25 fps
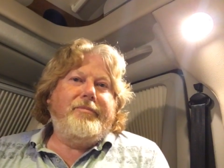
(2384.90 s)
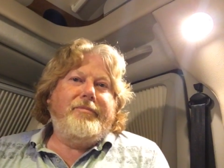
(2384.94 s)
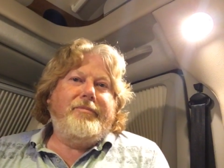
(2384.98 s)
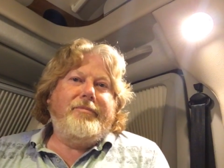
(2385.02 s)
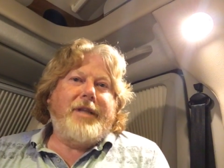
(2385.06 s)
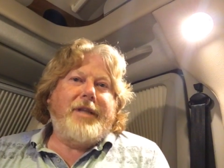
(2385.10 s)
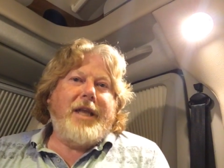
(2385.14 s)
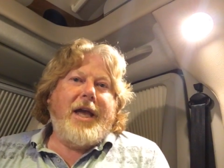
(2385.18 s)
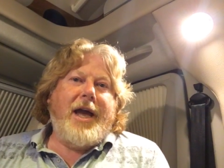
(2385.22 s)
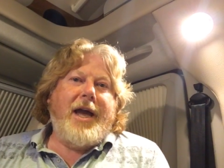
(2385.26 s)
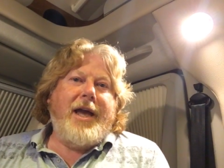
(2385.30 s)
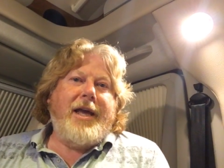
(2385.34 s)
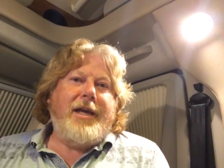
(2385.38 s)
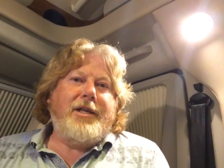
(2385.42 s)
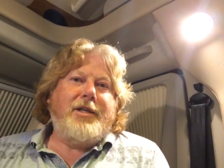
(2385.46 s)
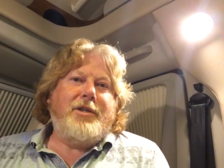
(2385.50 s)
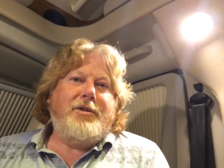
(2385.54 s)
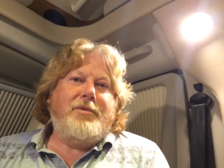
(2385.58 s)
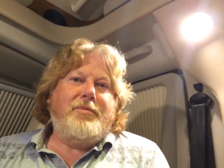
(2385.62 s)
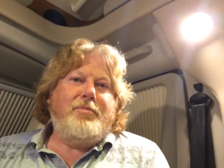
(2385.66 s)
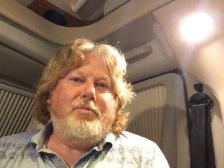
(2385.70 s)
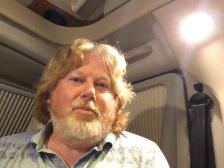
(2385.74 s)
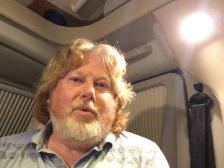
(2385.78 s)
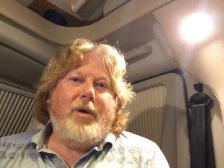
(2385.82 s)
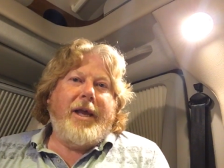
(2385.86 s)
days,
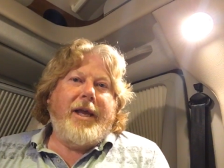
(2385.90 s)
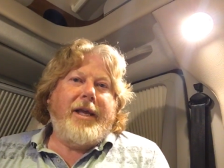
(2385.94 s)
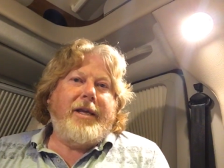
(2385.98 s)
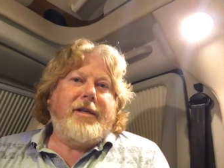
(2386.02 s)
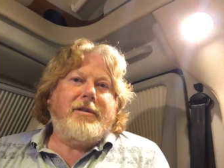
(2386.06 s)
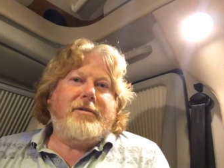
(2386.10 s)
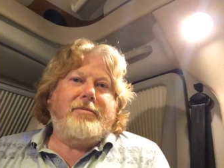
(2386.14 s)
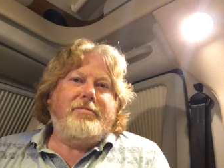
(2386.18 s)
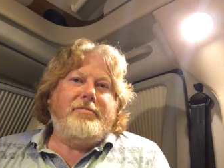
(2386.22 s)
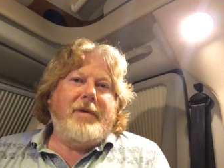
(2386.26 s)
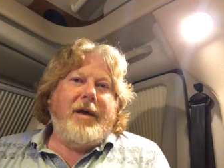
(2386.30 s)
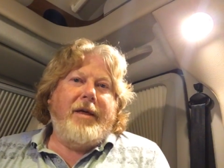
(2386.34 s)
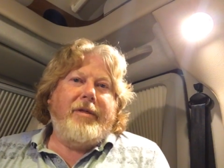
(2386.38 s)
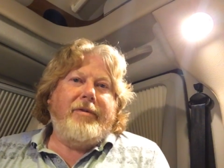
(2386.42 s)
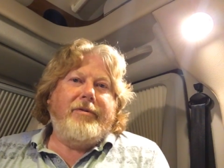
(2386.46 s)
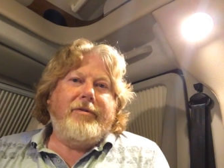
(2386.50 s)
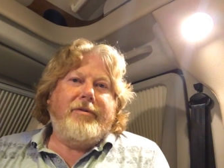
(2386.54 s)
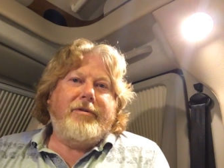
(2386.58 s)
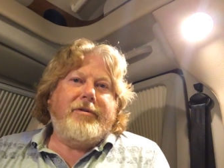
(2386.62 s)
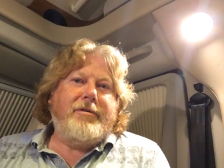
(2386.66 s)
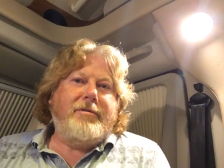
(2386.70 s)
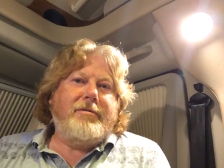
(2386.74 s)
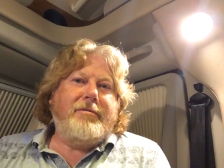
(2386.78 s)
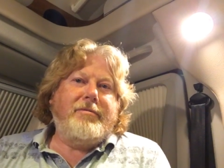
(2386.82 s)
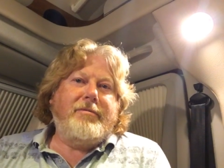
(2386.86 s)
weeks,
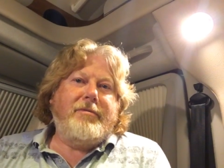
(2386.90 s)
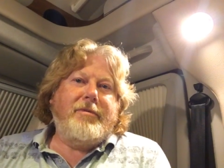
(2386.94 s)
months,